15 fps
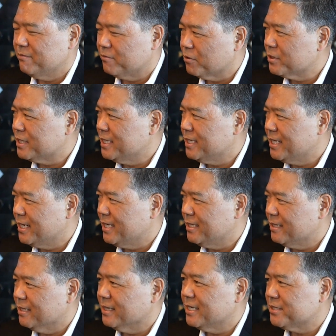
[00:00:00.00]
14 days,
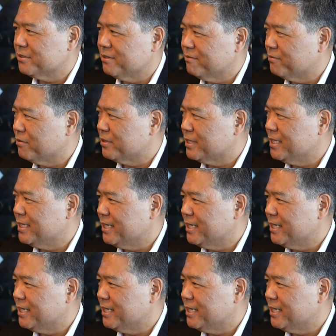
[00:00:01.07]
the lesser of 14